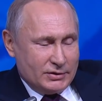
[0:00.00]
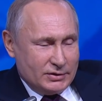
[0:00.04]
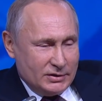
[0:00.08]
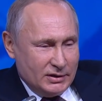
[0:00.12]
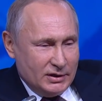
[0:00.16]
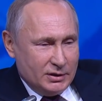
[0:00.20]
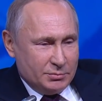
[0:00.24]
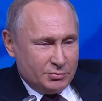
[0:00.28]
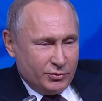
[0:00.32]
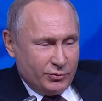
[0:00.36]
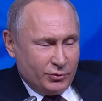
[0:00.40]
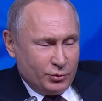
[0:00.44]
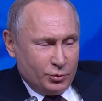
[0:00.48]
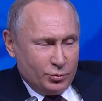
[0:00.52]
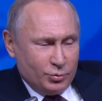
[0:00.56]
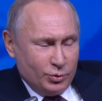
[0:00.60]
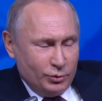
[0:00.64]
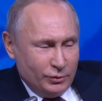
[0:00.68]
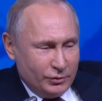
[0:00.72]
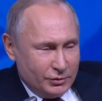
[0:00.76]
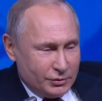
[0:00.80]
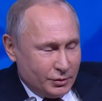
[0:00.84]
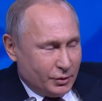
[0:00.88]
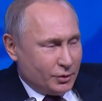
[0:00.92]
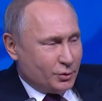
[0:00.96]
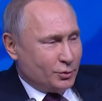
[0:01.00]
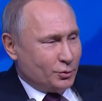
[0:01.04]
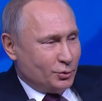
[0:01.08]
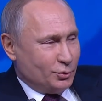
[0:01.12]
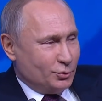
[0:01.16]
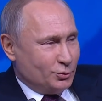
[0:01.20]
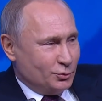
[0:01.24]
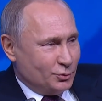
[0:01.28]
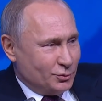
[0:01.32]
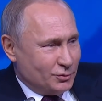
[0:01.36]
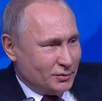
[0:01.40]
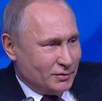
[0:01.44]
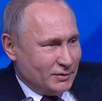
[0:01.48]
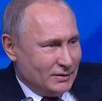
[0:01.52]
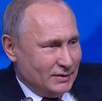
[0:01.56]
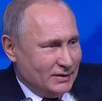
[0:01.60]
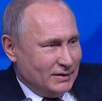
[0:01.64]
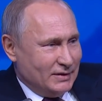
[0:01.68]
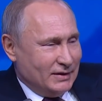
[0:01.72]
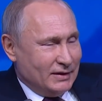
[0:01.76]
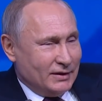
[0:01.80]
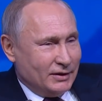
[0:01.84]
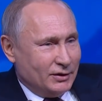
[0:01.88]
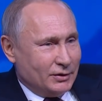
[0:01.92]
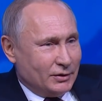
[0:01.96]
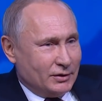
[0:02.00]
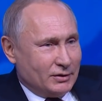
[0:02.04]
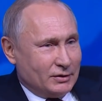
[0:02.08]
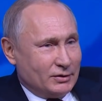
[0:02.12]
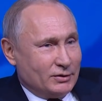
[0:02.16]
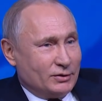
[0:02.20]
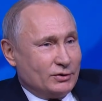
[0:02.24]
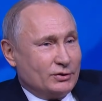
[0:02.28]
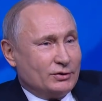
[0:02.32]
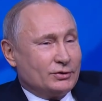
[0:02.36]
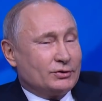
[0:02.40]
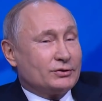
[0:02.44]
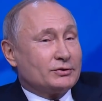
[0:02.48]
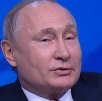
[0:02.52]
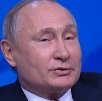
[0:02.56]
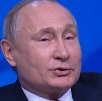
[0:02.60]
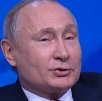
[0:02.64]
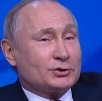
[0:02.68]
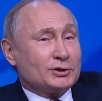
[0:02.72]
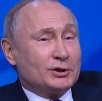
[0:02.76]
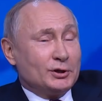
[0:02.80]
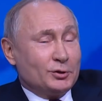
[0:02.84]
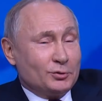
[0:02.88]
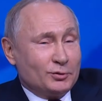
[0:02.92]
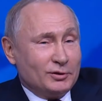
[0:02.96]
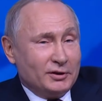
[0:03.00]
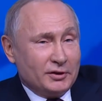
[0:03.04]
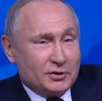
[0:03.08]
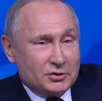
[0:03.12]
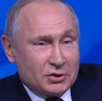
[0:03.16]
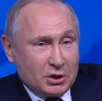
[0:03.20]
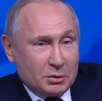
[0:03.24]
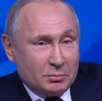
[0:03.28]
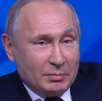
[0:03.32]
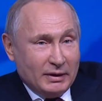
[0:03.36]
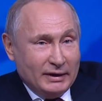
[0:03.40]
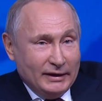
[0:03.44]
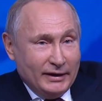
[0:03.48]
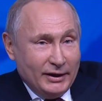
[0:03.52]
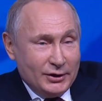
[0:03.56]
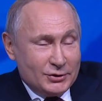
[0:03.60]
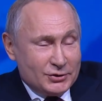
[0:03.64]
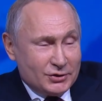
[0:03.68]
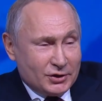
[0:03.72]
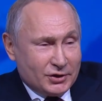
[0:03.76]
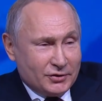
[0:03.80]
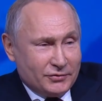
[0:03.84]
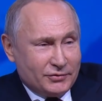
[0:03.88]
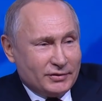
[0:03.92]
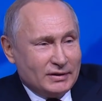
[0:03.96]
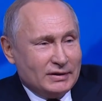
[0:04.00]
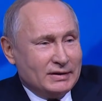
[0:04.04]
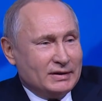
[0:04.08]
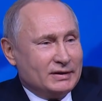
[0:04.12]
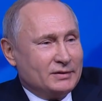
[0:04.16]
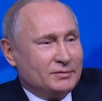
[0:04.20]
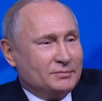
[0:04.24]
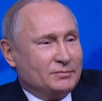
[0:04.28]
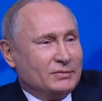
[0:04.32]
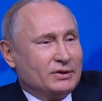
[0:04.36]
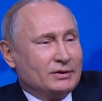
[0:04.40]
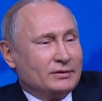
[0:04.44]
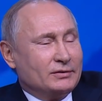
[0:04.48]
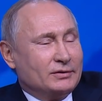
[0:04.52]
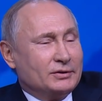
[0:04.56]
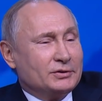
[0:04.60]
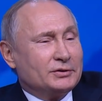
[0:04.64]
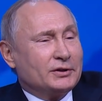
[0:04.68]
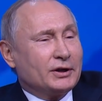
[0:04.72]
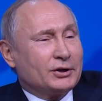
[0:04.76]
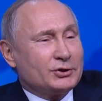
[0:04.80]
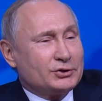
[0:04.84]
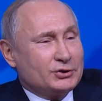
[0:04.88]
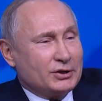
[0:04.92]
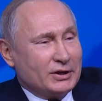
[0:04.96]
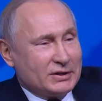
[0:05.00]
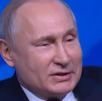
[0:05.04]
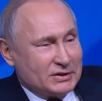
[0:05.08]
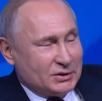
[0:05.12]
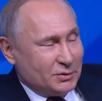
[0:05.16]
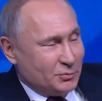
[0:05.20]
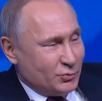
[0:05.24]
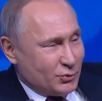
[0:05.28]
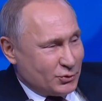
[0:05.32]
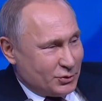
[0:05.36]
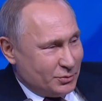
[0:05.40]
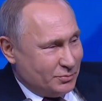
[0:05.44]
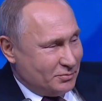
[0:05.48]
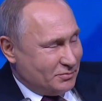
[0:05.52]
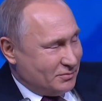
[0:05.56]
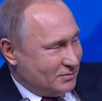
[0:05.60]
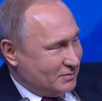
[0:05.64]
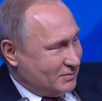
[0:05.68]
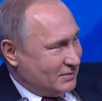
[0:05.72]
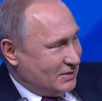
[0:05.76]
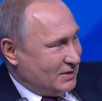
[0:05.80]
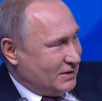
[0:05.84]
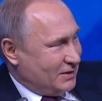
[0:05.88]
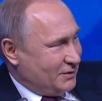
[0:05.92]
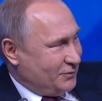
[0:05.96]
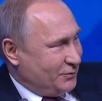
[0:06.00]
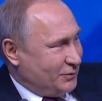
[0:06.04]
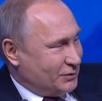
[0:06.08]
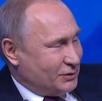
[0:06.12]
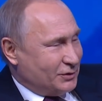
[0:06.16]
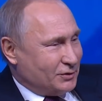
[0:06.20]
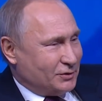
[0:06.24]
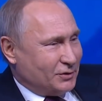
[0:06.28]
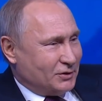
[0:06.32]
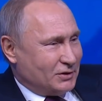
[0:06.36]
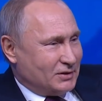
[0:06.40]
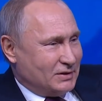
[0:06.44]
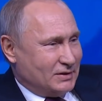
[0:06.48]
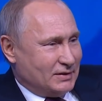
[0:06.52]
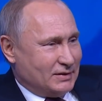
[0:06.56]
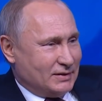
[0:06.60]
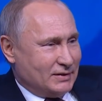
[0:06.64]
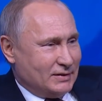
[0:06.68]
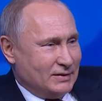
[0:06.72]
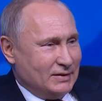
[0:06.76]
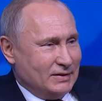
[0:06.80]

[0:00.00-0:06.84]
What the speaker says: This is what we usually remember when we see Russian soccer